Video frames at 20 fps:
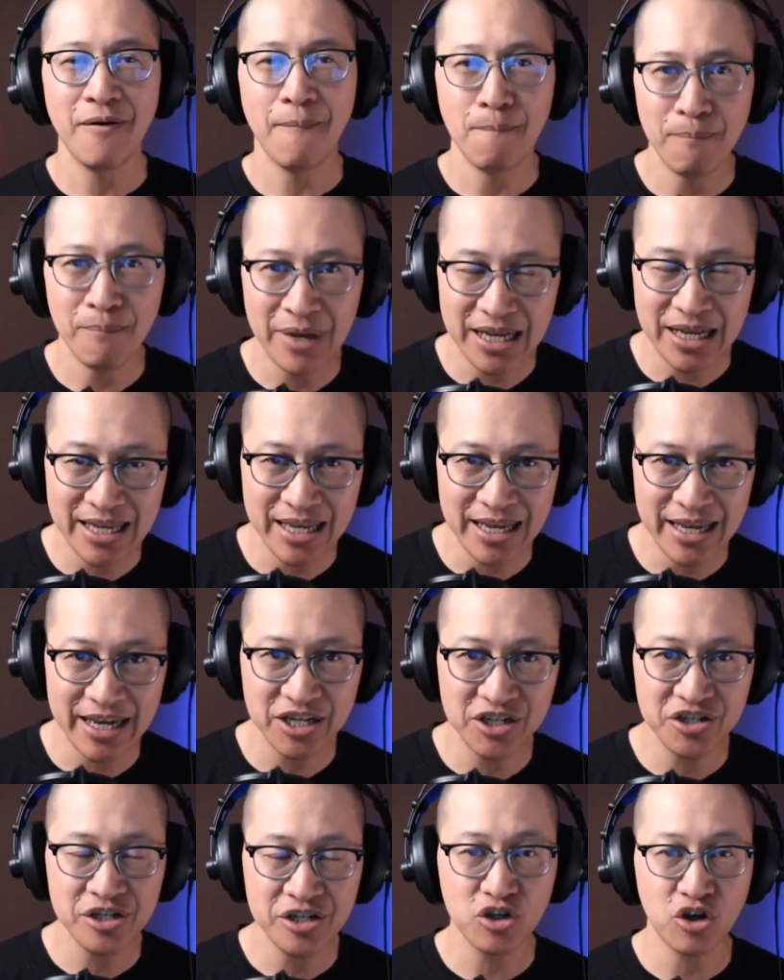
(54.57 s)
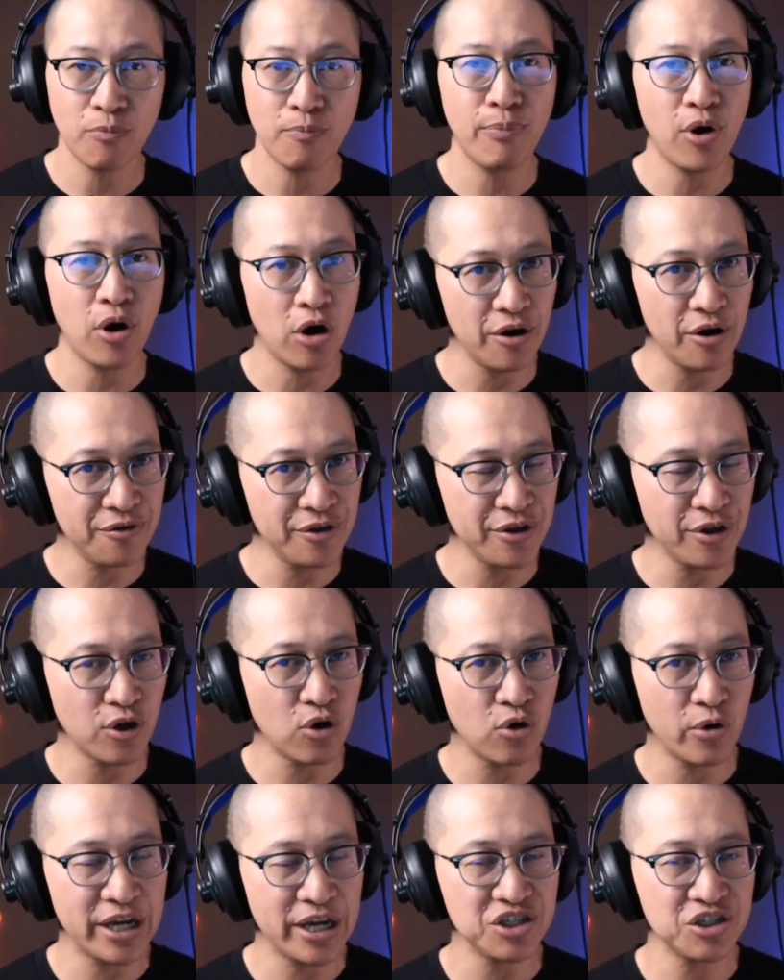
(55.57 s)
Medications are part of the
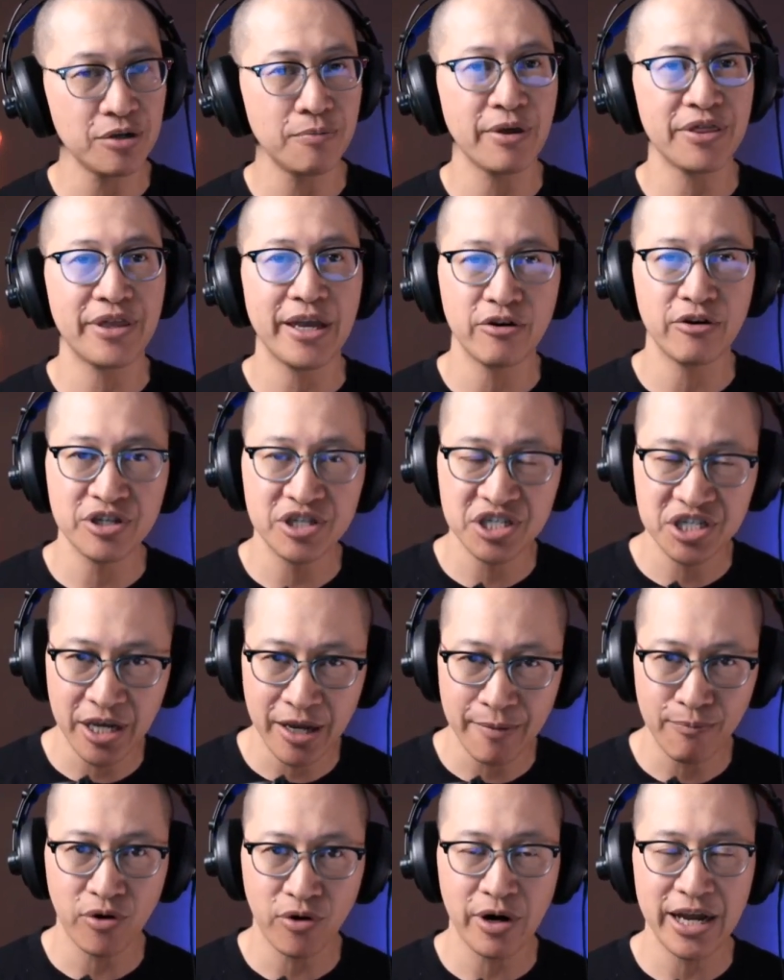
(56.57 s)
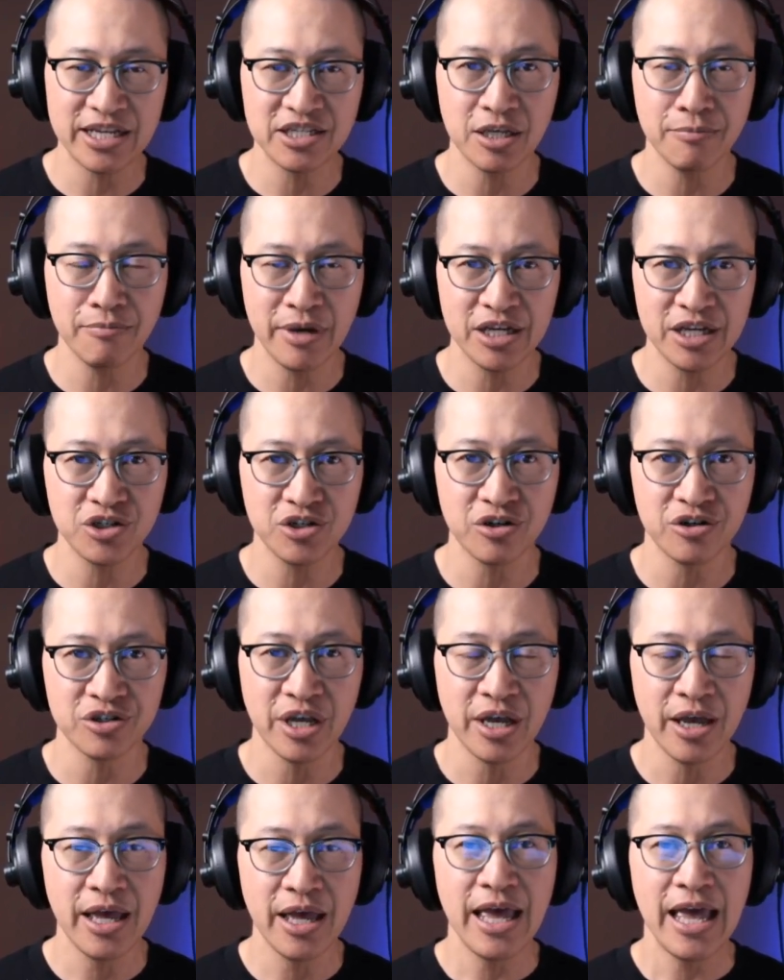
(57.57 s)
equation, but they are temporizing measures,
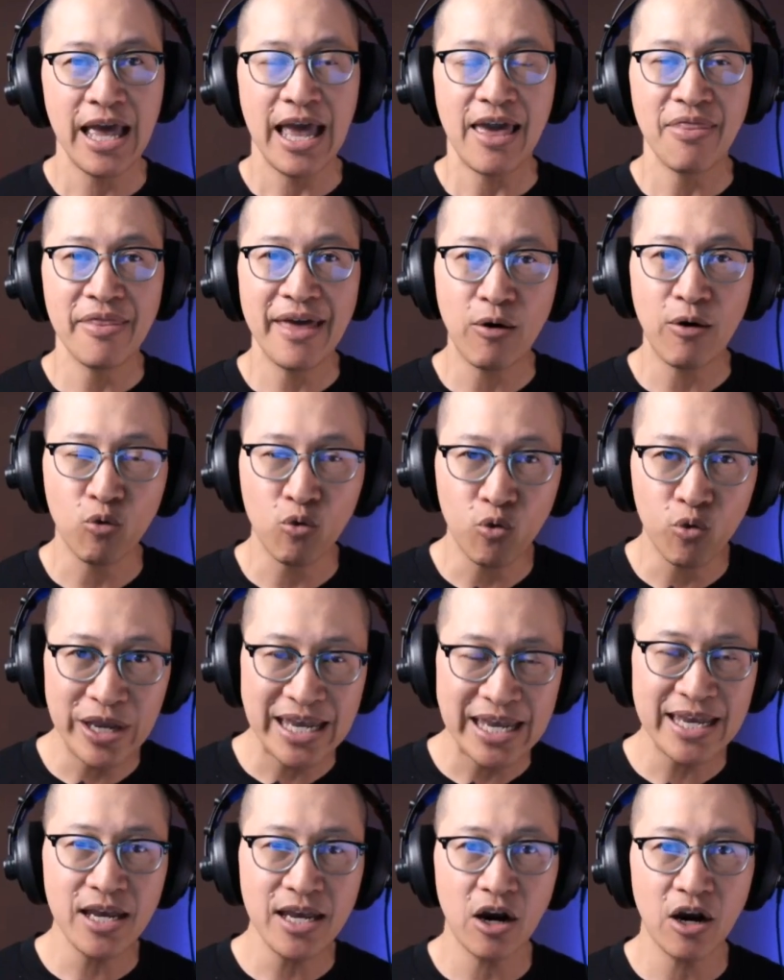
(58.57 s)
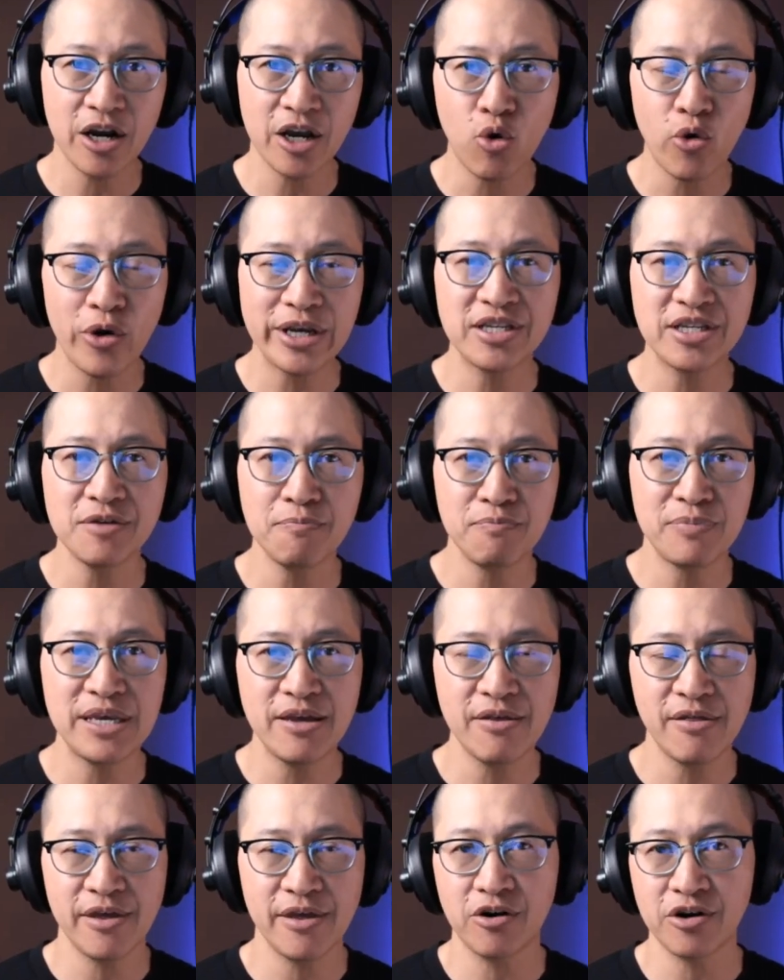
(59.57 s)
and that we are going to be
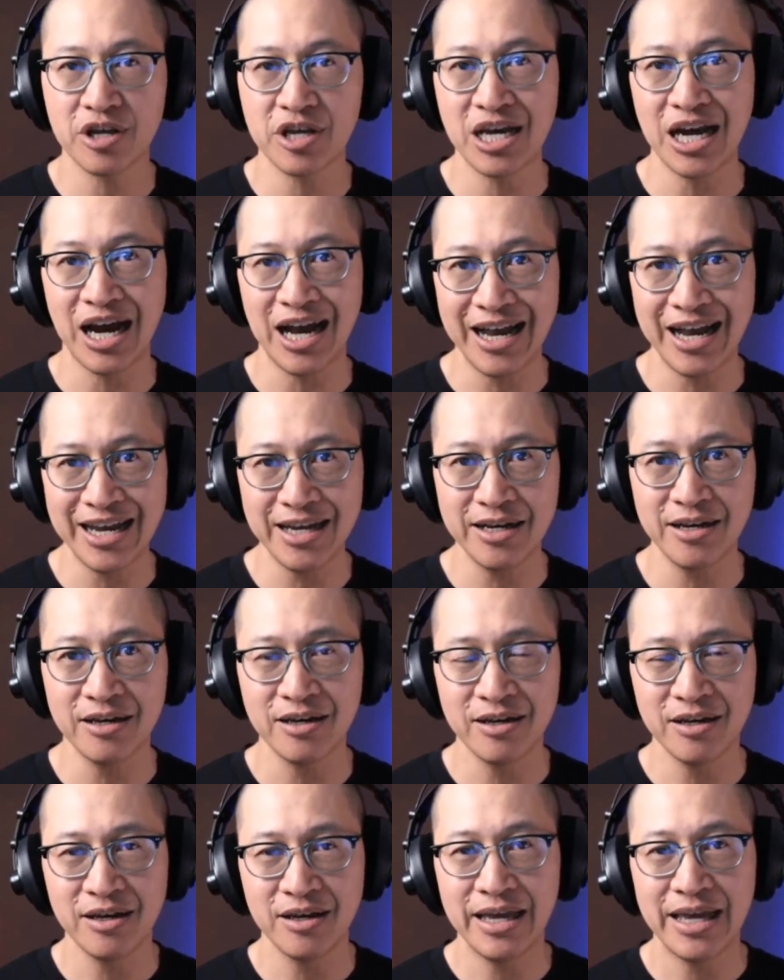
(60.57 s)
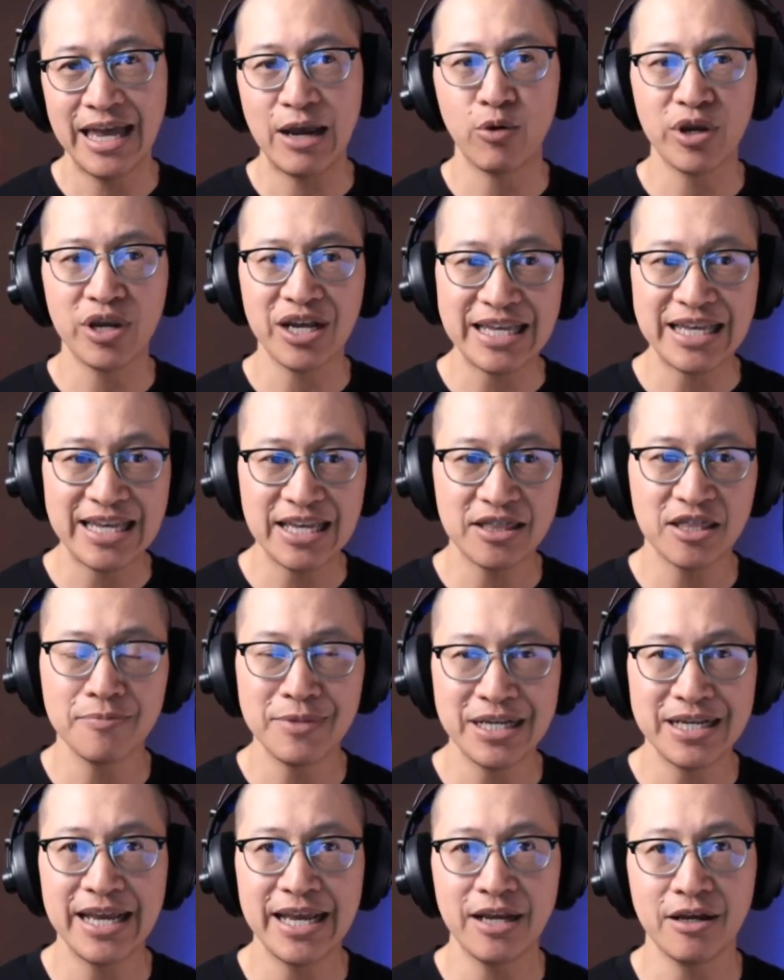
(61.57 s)
their guide, and we're going to get them the
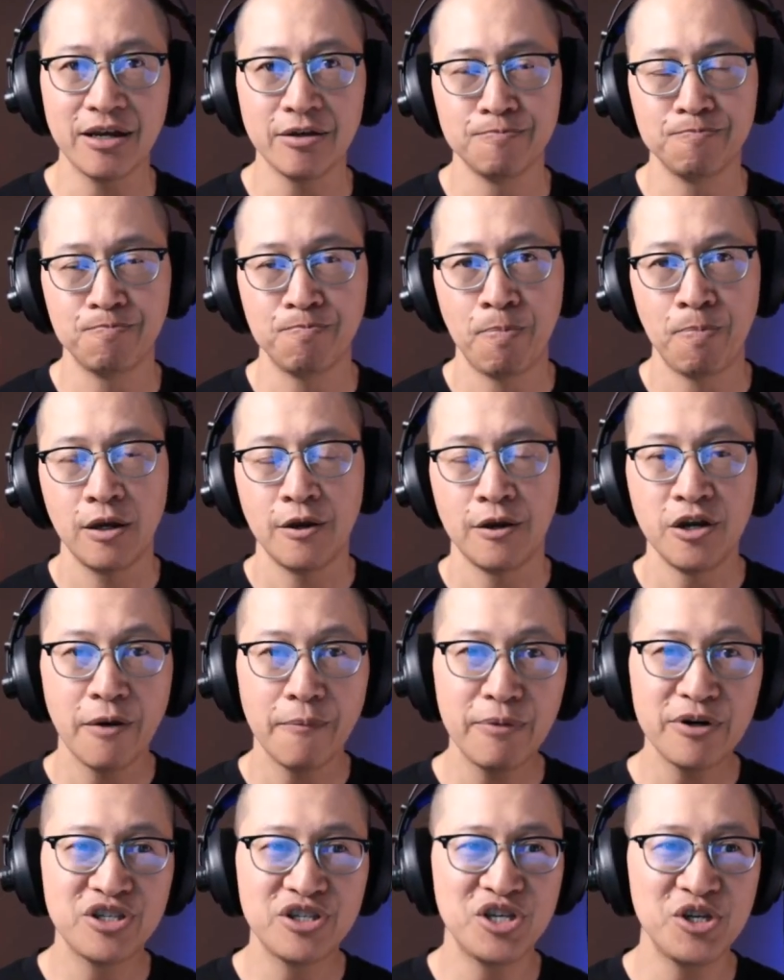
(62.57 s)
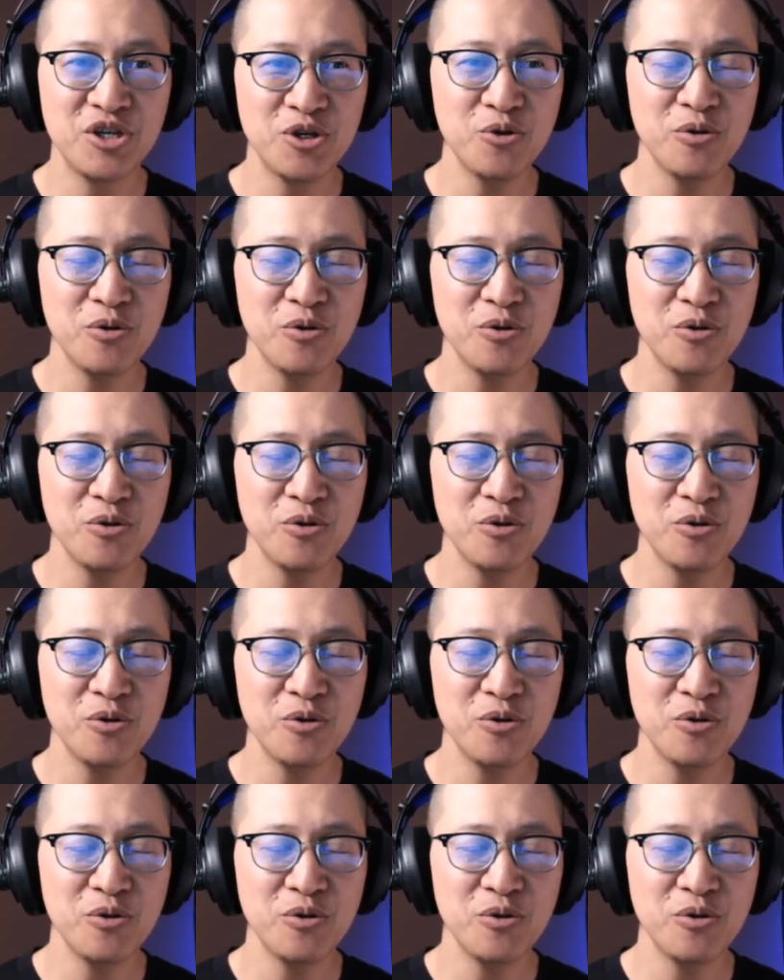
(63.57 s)
data. Number two,